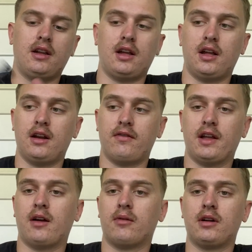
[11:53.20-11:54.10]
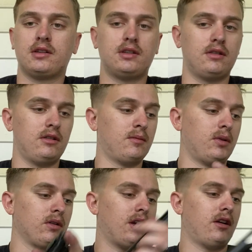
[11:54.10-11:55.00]
And if that works, your
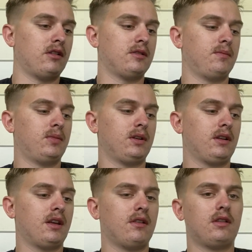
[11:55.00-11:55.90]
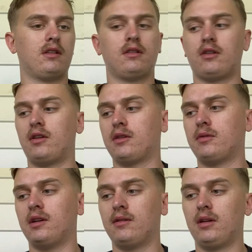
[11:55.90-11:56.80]
bolt carrier's put together the correct
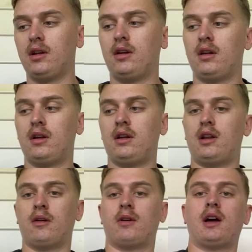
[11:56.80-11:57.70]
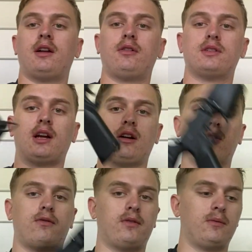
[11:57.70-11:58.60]
way. Now what I do is I
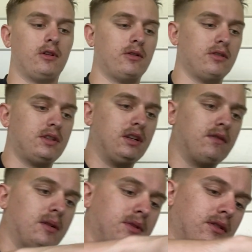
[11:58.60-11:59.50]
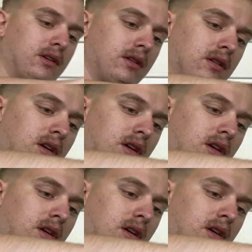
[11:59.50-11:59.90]
go from lower receiver up to